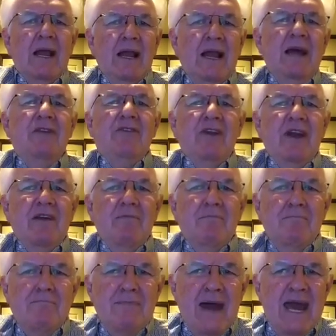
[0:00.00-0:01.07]
Listen, if
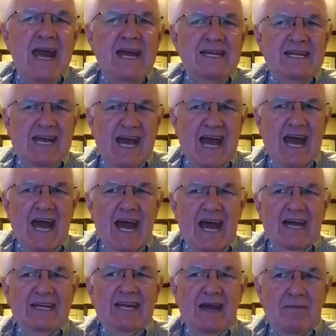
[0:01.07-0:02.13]

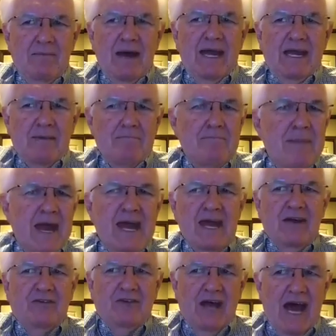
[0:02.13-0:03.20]
mankind can make a
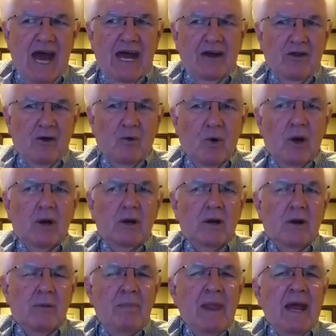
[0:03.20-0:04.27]
mess out of the
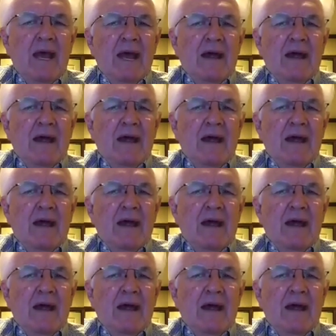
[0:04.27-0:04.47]
world,